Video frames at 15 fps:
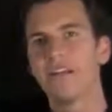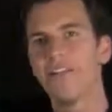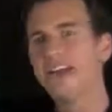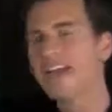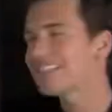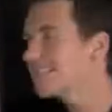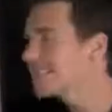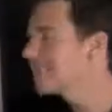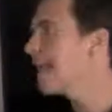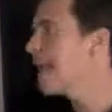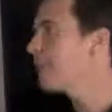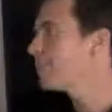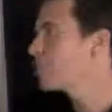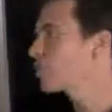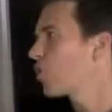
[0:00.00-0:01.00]
That
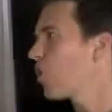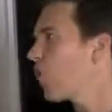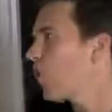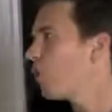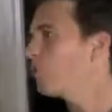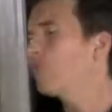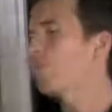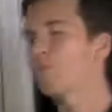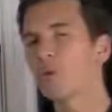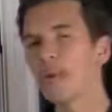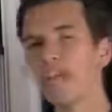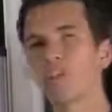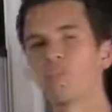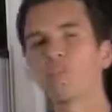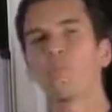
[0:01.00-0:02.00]
step is called the
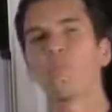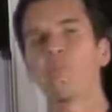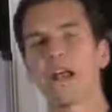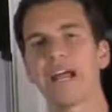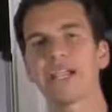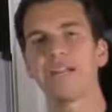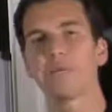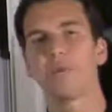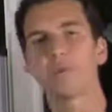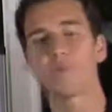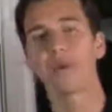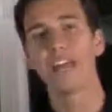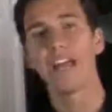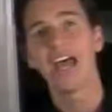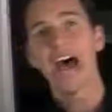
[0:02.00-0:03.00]
Breakthrough Branding
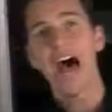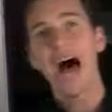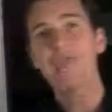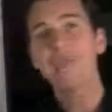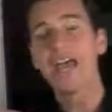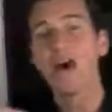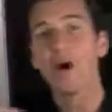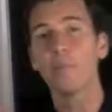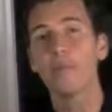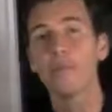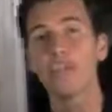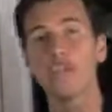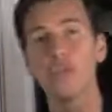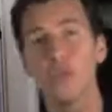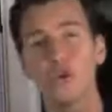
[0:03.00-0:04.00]
Blueprint. I'm
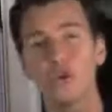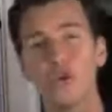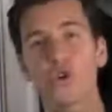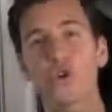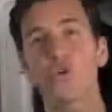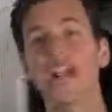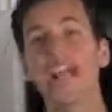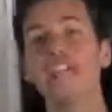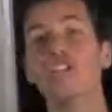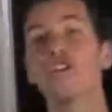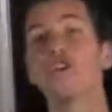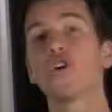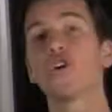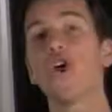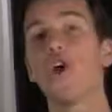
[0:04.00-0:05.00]
helping you create
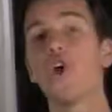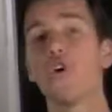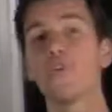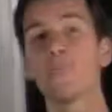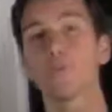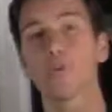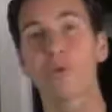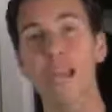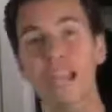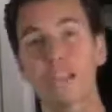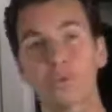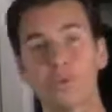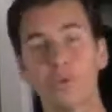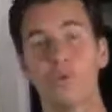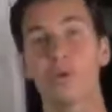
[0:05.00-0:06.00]
your own
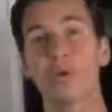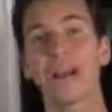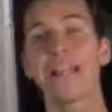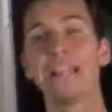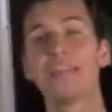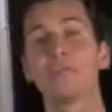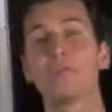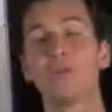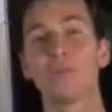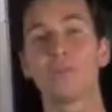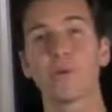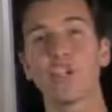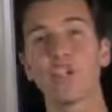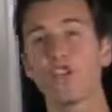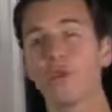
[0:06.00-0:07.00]
Breakthrough Branding
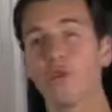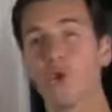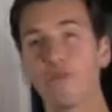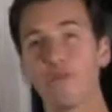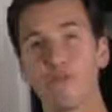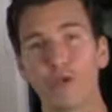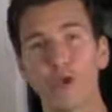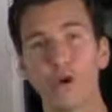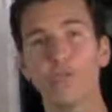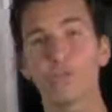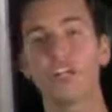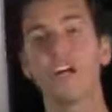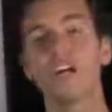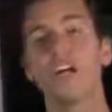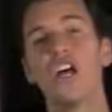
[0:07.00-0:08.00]
Blueprint, your own
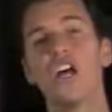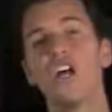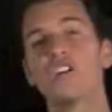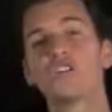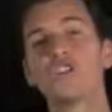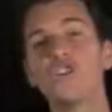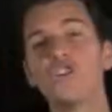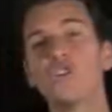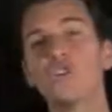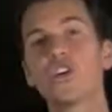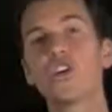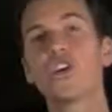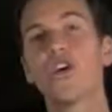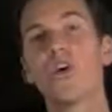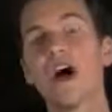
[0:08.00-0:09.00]
formula, so you
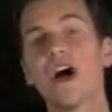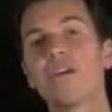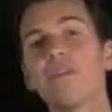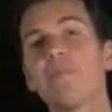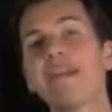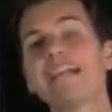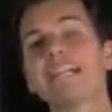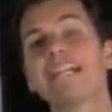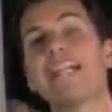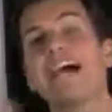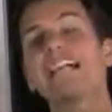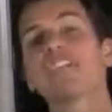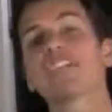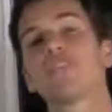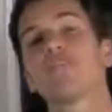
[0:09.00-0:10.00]
can go out and make
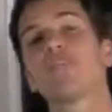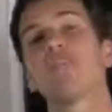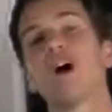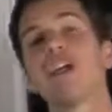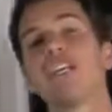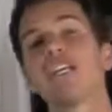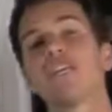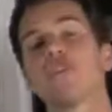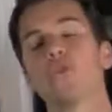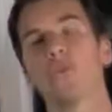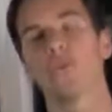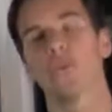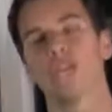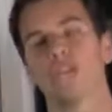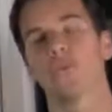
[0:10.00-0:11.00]
lots of money
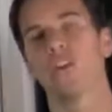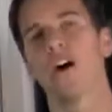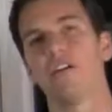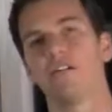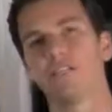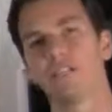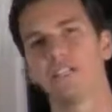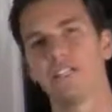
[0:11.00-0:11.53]
doing what you love.